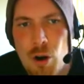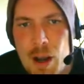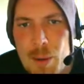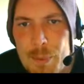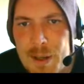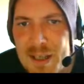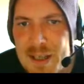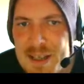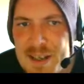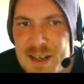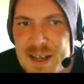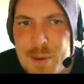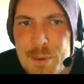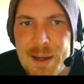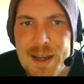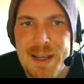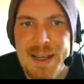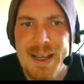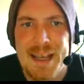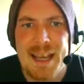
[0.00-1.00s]
and we're going to see we're
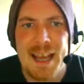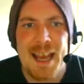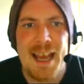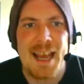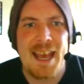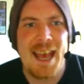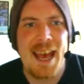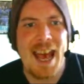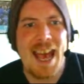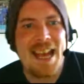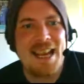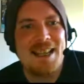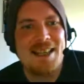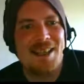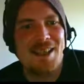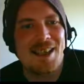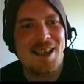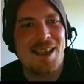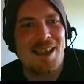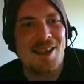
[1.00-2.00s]
going to get here.
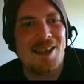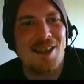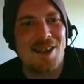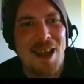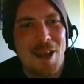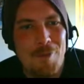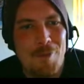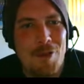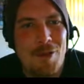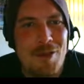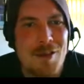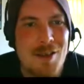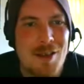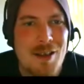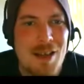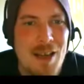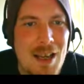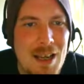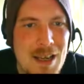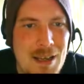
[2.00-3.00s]
87
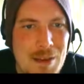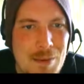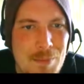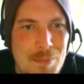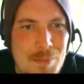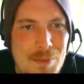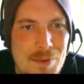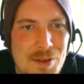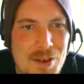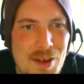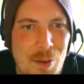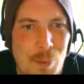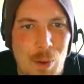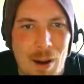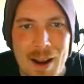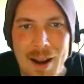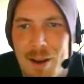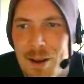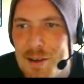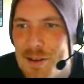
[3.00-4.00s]
teams.
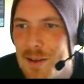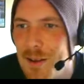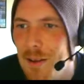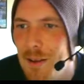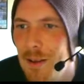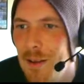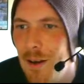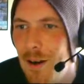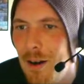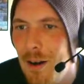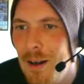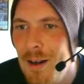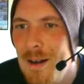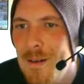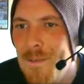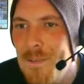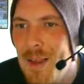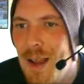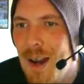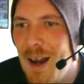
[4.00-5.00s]
Wow, that's a lot.
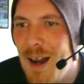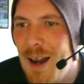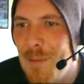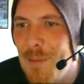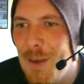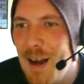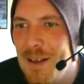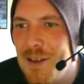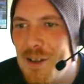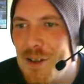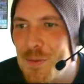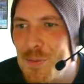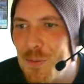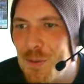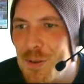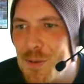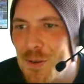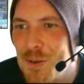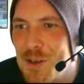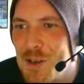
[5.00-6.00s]
Um, and the
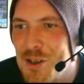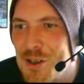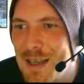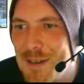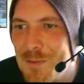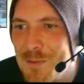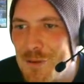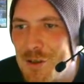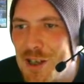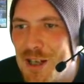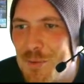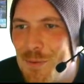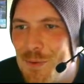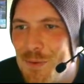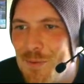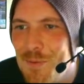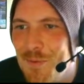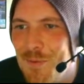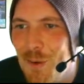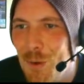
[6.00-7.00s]
smallest ones are South Shields
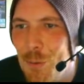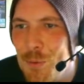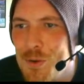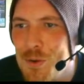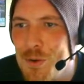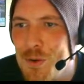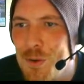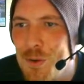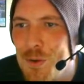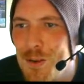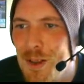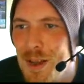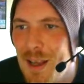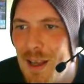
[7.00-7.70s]
and Folkestone